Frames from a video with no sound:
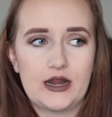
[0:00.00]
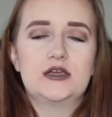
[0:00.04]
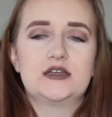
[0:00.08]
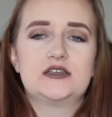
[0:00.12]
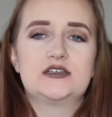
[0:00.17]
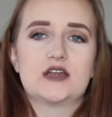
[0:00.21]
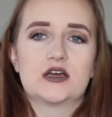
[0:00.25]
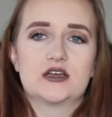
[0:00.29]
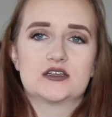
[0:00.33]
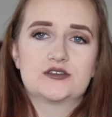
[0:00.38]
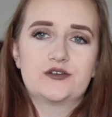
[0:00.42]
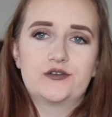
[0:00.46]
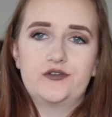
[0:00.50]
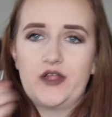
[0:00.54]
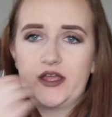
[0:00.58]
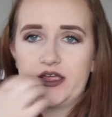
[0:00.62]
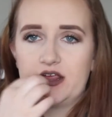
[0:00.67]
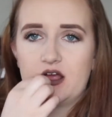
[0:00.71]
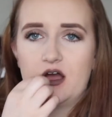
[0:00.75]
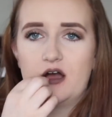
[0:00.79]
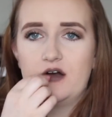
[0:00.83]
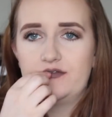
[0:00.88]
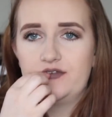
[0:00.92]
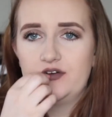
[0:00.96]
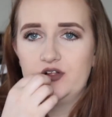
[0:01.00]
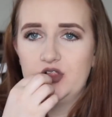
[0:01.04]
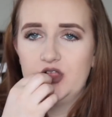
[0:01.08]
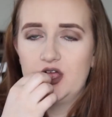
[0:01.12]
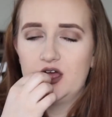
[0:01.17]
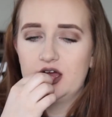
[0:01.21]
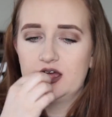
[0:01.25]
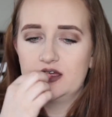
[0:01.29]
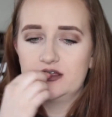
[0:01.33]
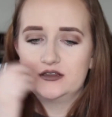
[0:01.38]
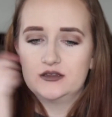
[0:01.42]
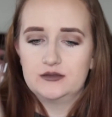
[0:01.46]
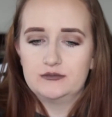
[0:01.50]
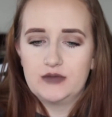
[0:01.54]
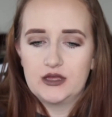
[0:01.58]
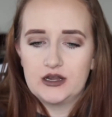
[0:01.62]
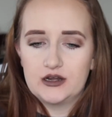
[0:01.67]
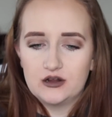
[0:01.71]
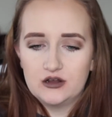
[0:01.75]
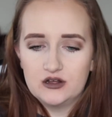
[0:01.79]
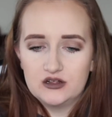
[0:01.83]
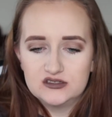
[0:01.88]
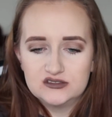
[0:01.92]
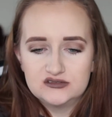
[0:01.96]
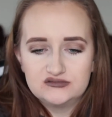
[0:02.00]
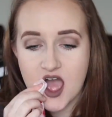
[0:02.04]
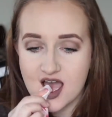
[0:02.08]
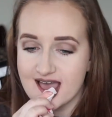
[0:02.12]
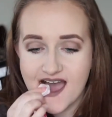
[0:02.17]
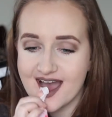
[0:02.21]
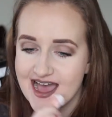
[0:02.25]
it does flake off a lot in the middle.